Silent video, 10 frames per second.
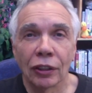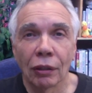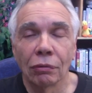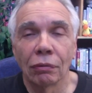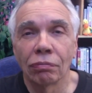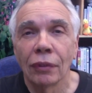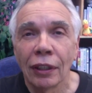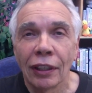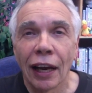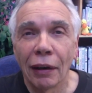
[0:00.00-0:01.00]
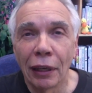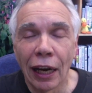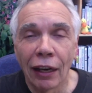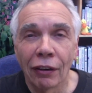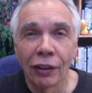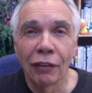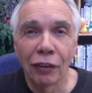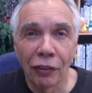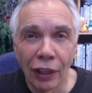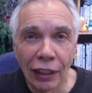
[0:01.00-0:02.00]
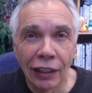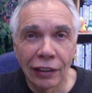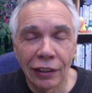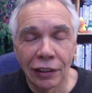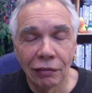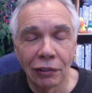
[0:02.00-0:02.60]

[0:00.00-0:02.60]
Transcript: So, I mean, I don't even think it's